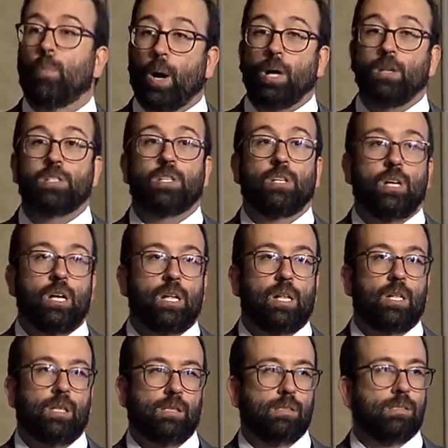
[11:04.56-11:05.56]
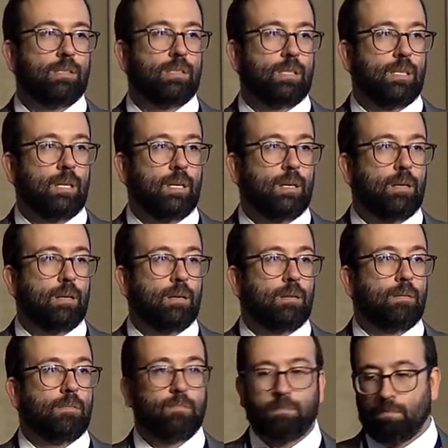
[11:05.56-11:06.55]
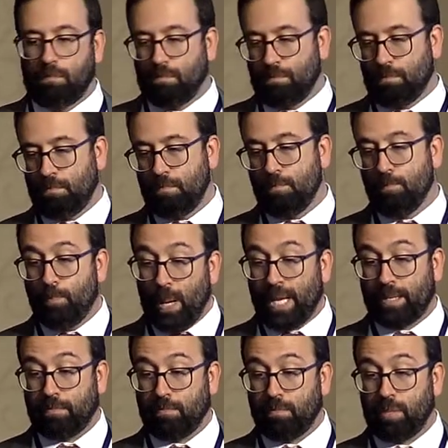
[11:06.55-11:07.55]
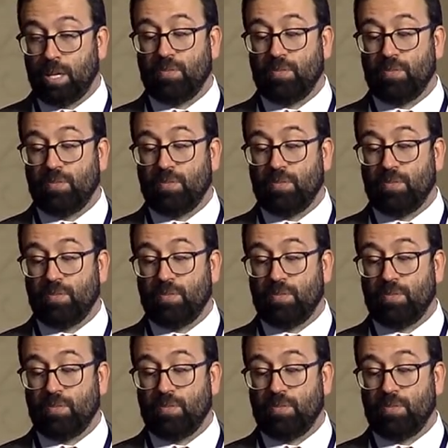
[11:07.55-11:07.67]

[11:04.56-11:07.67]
bonds at all. But